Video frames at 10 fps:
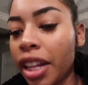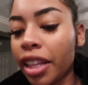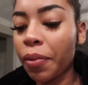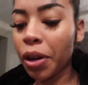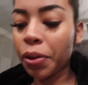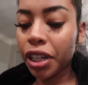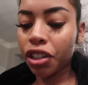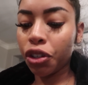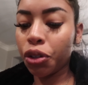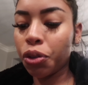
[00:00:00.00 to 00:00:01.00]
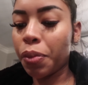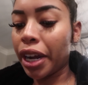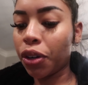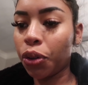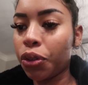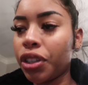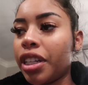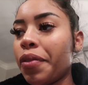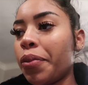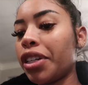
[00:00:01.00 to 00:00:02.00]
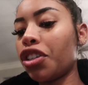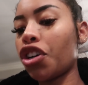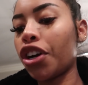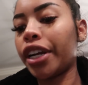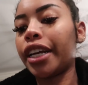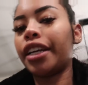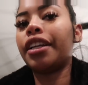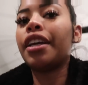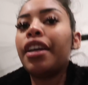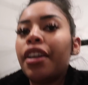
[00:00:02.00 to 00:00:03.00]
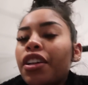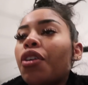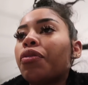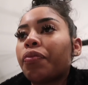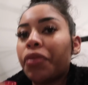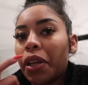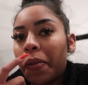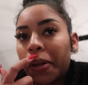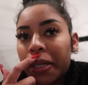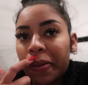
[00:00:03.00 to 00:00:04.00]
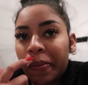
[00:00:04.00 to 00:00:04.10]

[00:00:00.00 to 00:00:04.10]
Then we went to Michael's. Then we went to Target. Oh, no, she started we on my